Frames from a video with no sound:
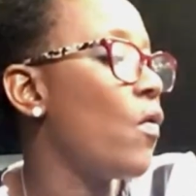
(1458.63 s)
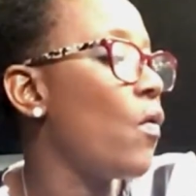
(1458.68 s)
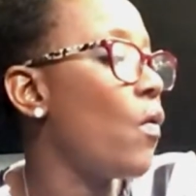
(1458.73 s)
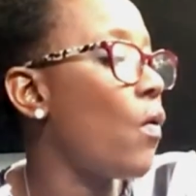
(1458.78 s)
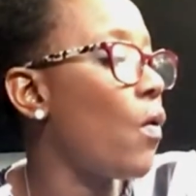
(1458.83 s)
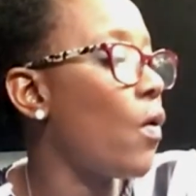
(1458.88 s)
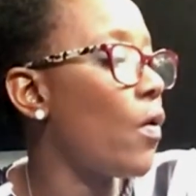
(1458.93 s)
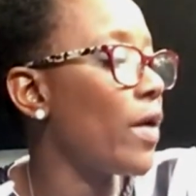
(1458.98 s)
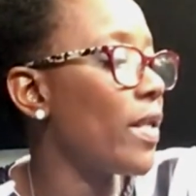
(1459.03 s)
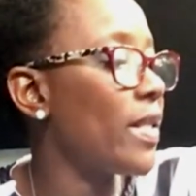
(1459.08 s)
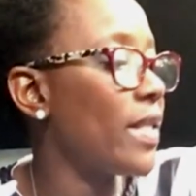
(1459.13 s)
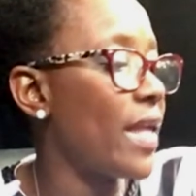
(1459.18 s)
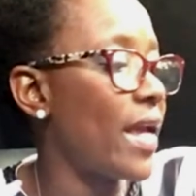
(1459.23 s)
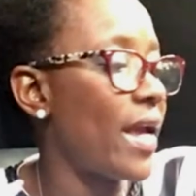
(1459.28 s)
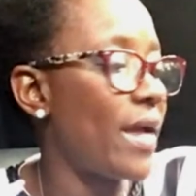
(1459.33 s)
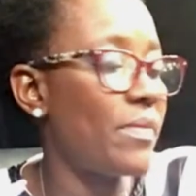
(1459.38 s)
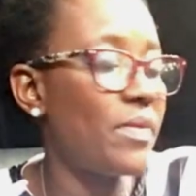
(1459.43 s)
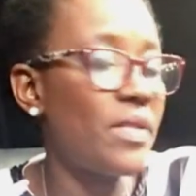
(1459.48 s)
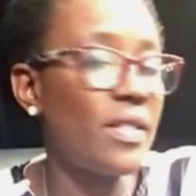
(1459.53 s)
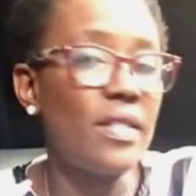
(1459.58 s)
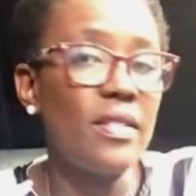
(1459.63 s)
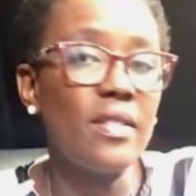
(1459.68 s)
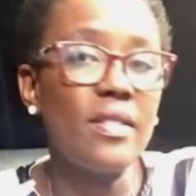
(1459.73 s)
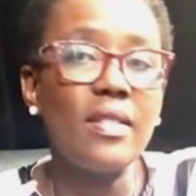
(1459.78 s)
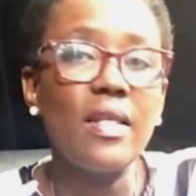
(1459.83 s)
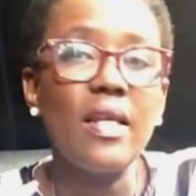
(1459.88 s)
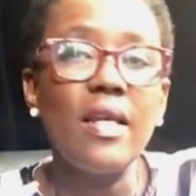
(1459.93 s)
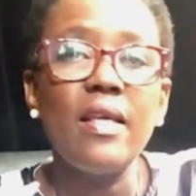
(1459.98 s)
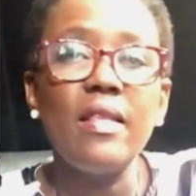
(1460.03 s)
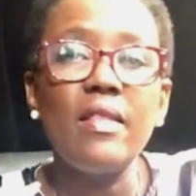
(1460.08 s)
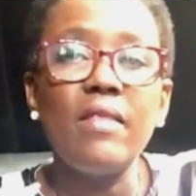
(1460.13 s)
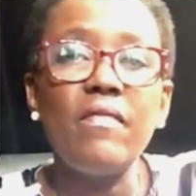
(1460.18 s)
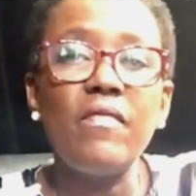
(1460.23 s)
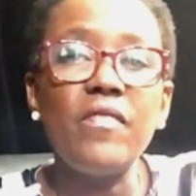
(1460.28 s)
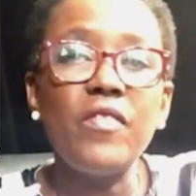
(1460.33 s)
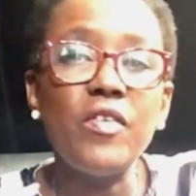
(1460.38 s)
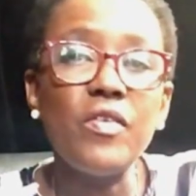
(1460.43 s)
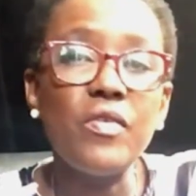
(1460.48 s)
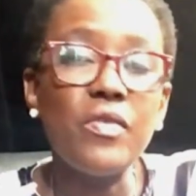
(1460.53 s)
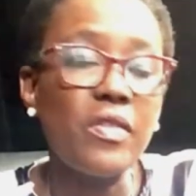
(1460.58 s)
or in their absence, the
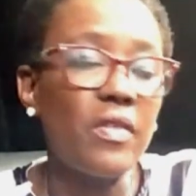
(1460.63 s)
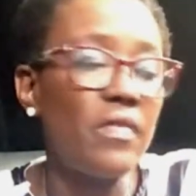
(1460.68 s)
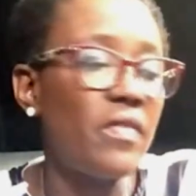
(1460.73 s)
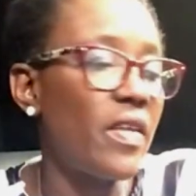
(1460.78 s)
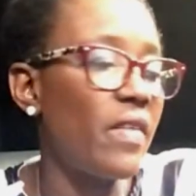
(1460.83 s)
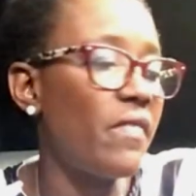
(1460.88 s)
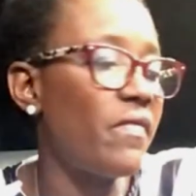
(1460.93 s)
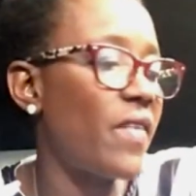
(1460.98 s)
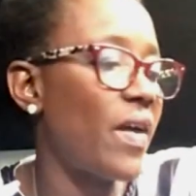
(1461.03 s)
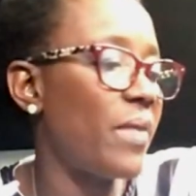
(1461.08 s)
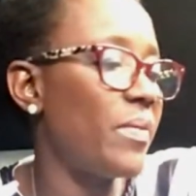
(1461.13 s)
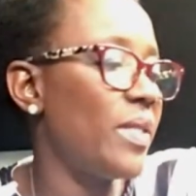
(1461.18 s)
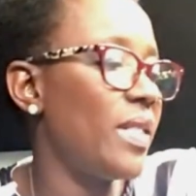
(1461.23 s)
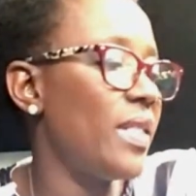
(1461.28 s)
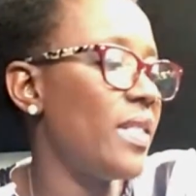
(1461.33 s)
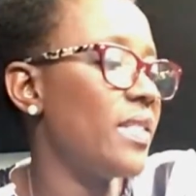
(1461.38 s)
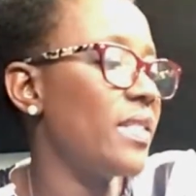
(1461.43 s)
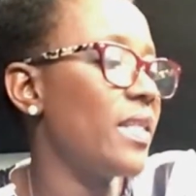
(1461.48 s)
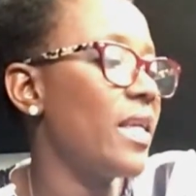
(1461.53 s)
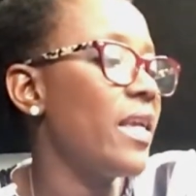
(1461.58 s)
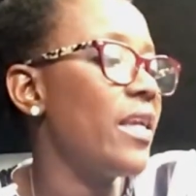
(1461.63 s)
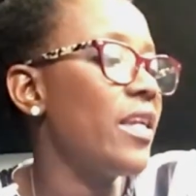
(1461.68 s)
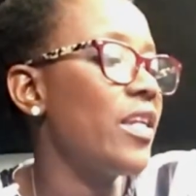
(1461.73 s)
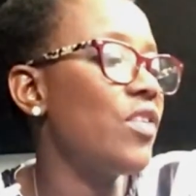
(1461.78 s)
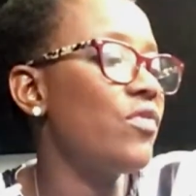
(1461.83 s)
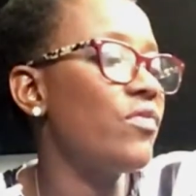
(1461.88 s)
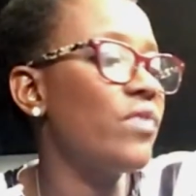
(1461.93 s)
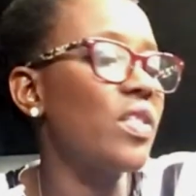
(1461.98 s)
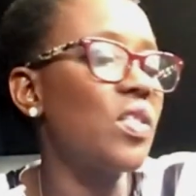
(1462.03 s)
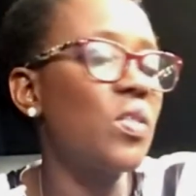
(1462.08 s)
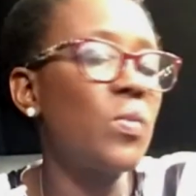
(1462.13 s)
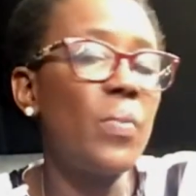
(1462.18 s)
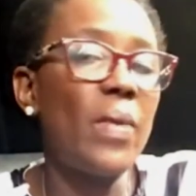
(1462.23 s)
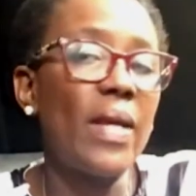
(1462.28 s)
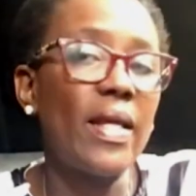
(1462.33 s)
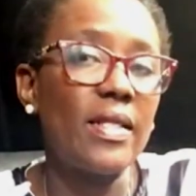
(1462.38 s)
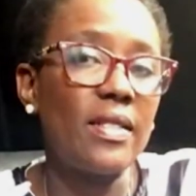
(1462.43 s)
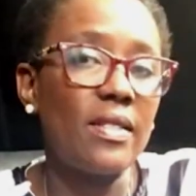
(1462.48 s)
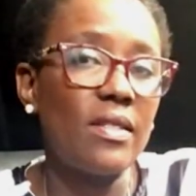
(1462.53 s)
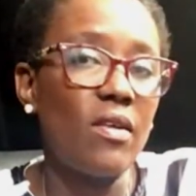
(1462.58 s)
views of their families in
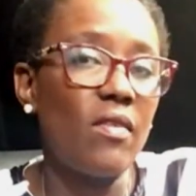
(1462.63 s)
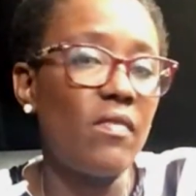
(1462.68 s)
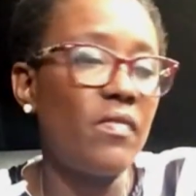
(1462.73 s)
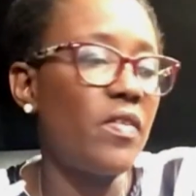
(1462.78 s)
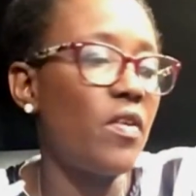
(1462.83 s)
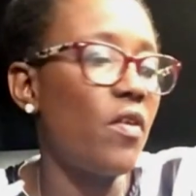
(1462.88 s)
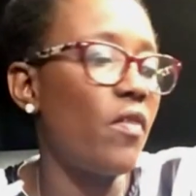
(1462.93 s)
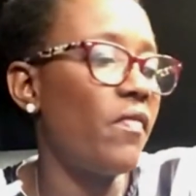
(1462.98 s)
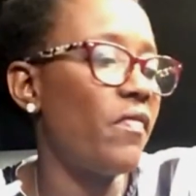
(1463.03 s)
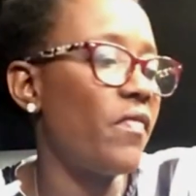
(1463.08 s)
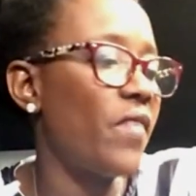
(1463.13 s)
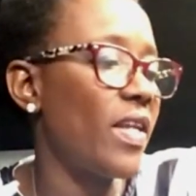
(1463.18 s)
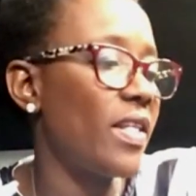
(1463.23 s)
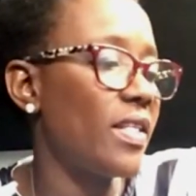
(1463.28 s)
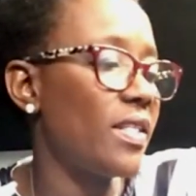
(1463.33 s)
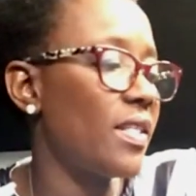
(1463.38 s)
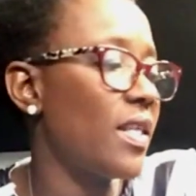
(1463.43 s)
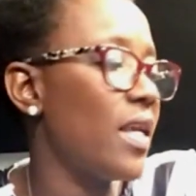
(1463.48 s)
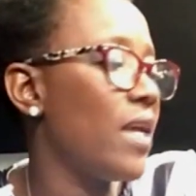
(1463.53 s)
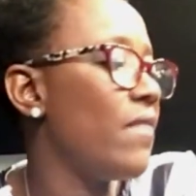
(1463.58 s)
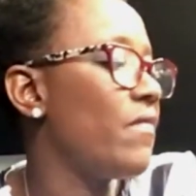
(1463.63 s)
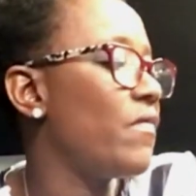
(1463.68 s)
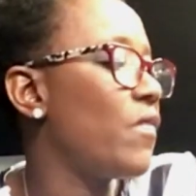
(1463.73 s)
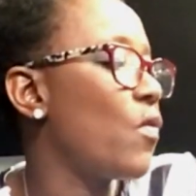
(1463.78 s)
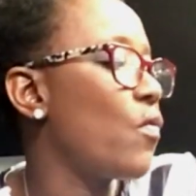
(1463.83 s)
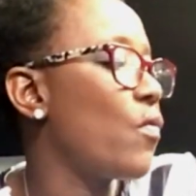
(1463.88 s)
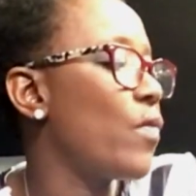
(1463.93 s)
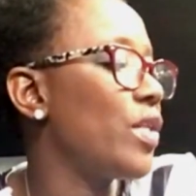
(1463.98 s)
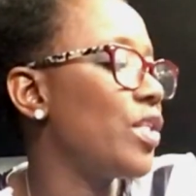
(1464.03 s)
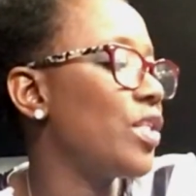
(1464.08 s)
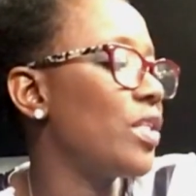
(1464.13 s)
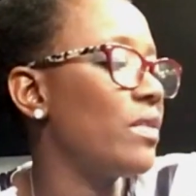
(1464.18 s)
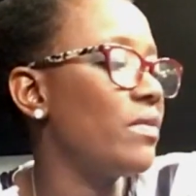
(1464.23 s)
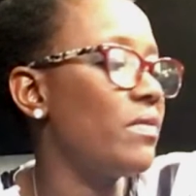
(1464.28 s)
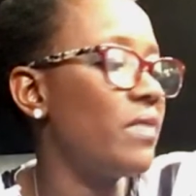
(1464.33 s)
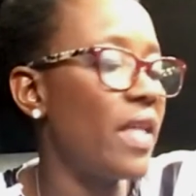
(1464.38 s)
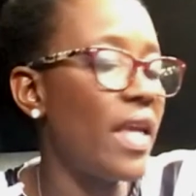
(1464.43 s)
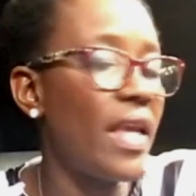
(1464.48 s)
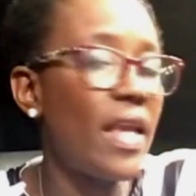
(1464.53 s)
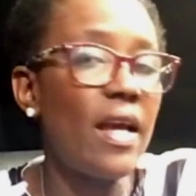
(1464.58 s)
respect of the offense for which
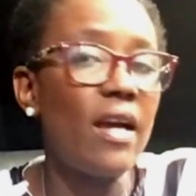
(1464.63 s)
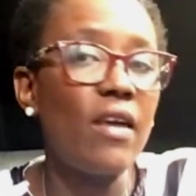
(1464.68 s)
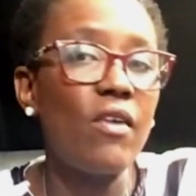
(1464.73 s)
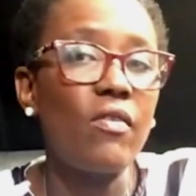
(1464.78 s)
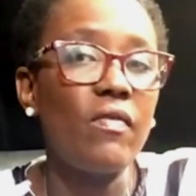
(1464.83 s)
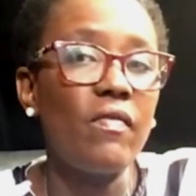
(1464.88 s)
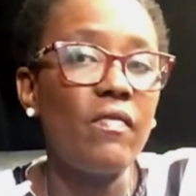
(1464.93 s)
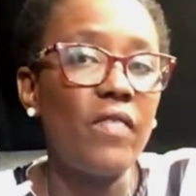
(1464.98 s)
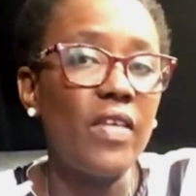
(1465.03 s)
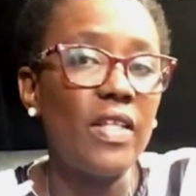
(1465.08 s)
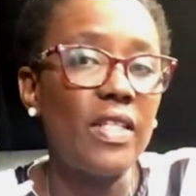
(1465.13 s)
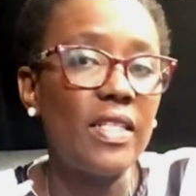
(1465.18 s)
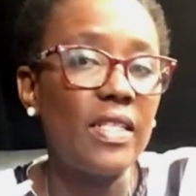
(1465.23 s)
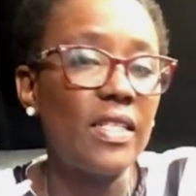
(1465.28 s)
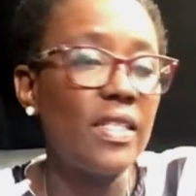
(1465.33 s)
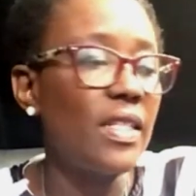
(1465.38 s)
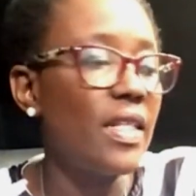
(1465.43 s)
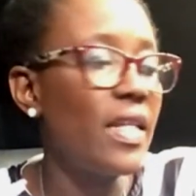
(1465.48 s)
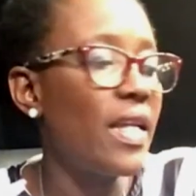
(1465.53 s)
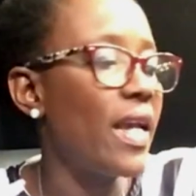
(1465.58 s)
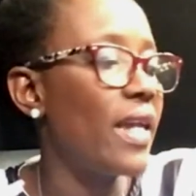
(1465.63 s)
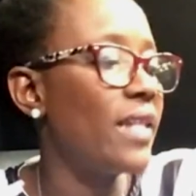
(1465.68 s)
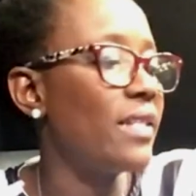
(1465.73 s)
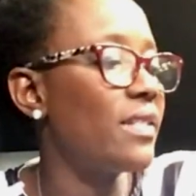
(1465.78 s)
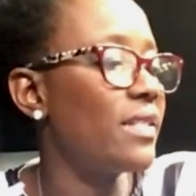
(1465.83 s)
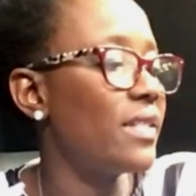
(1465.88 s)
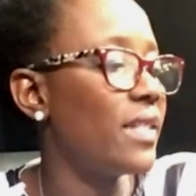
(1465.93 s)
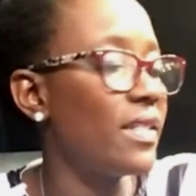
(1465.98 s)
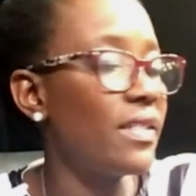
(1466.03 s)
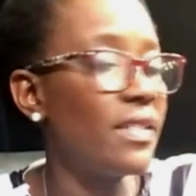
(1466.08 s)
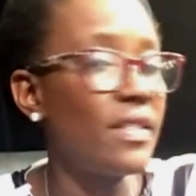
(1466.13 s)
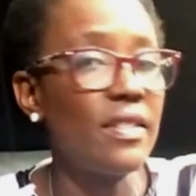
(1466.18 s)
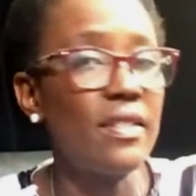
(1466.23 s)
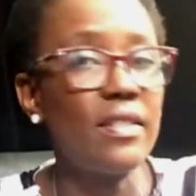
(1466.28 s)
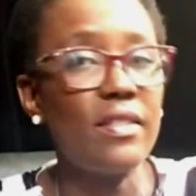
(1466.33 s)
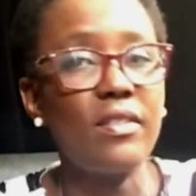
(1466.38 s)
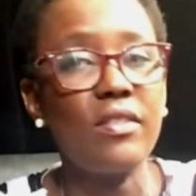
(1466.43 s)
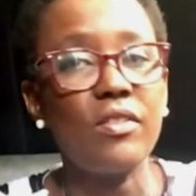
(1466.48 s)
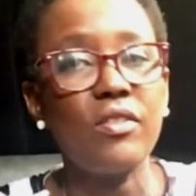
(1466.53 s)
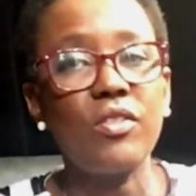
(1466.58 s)
they are convicted and
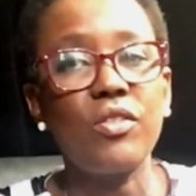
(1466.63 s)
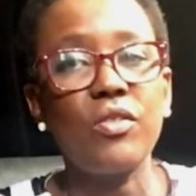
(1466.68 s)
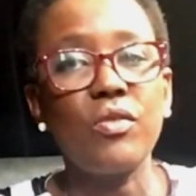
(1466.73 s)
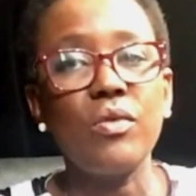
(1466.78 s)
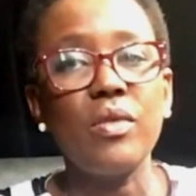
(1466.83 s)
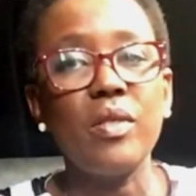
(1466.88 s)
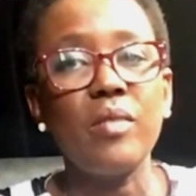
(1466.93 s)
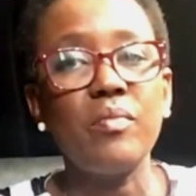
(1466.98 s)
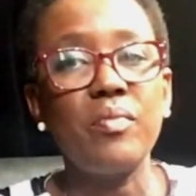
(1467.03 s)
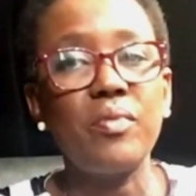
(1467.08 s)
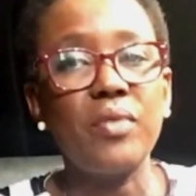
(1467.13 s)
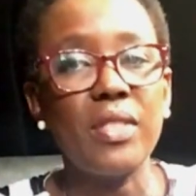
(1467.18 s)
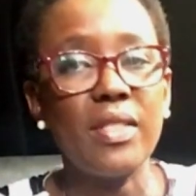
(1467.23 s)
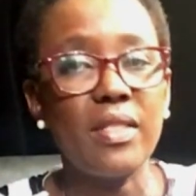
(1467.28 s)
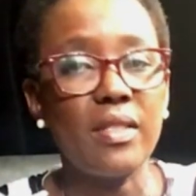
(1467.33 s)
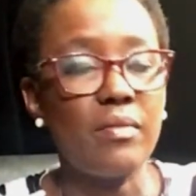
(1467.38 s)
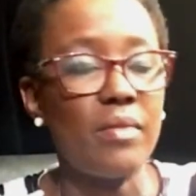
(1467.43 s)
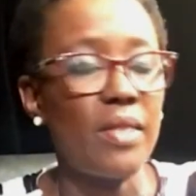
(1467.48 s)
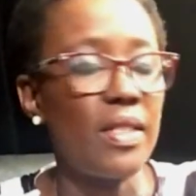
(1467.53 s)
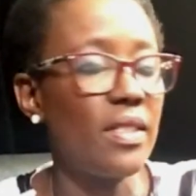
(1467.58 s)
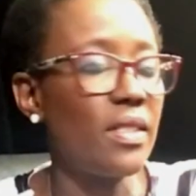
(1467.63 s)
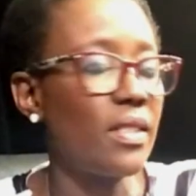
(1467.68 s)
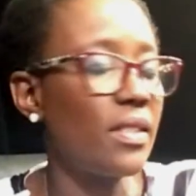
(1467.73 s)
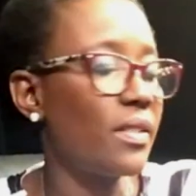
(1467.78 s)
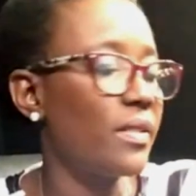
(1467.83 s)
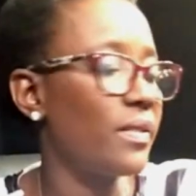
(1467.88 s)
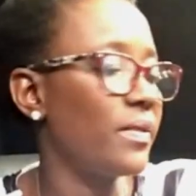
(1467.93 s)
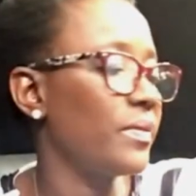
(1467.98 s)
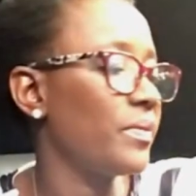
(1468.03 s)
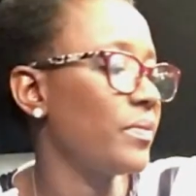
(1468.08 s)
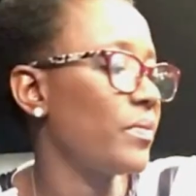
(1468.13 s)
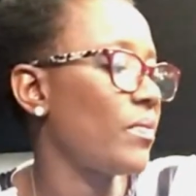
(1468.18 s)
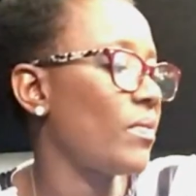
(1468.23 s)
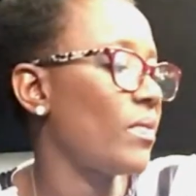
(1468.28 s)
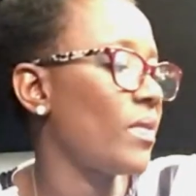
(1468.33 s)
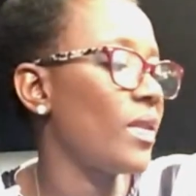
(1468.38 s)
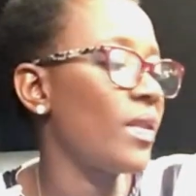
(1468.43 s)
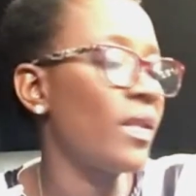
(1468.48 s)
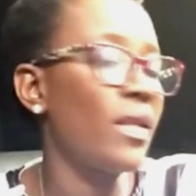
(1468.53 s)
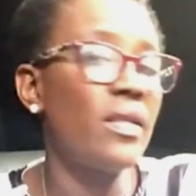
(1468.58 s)
sentenced to imprisonment.
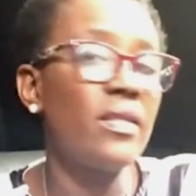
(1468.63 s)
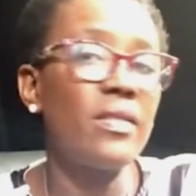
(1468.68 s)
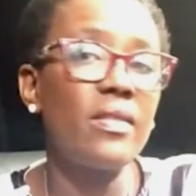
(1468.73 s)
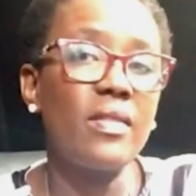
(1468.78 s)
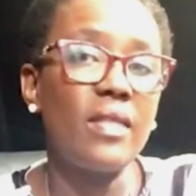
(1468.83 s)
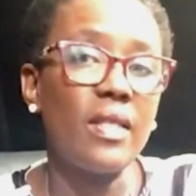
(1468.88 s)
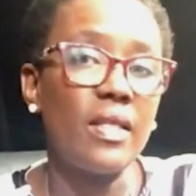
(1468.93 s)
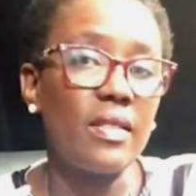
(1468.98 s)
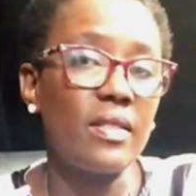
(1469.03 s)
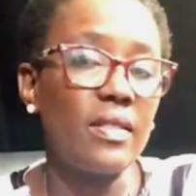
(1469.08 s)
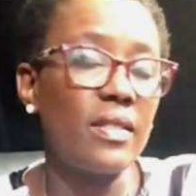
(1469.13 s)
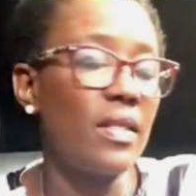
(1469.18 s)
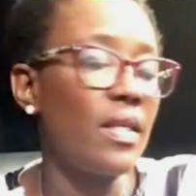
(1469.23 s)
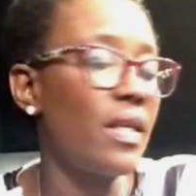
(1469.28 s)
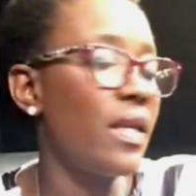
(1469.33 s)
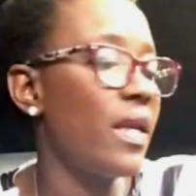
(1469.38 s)
6.